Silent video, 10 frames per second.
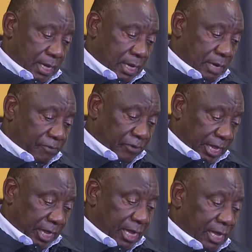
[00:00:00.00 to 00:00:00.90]
in
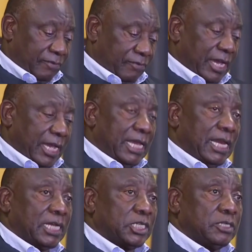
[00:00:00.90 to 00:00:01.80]
free and fair
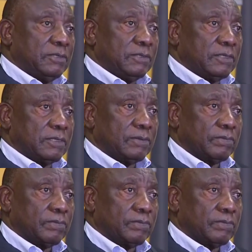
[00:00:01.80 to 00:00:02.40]
elections.